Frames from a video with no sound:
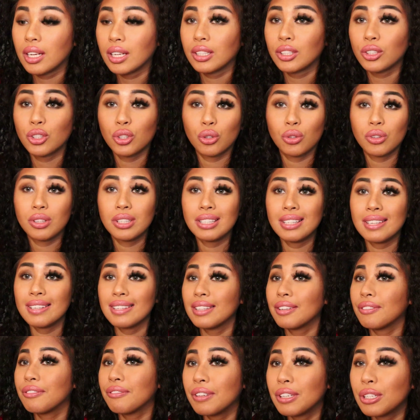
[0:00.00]
So this is
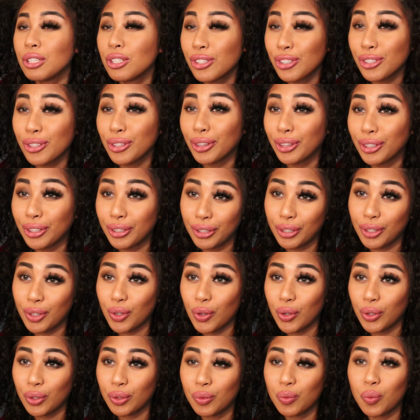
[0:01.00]
the finished look
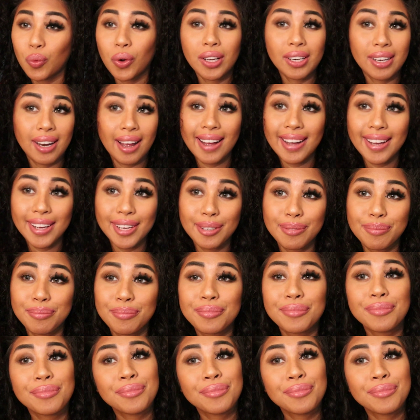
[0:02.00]
on one eye.